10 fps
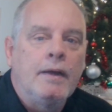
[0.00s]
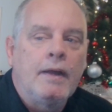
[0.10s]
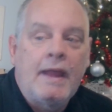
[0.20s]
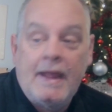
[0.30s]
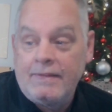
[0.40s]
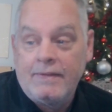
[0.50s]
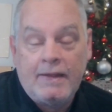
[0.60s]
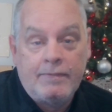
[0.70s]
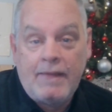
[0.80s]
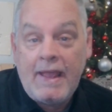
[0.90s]
Had
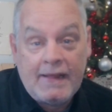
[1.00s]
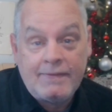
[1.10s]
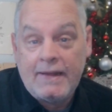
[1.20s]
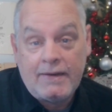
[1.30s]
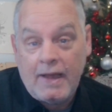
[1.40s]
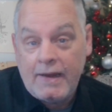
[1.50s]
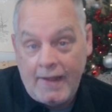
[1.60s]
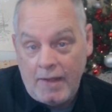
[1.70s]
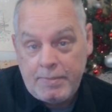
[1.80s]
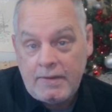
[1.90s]
that not
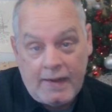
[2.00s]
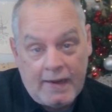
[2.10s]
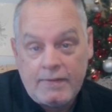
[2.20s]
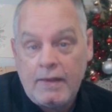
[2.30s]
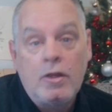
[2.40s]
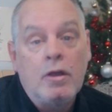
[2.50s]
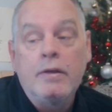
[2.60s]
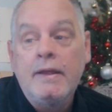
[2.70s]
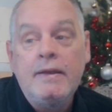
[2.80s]
happened, had they gone in,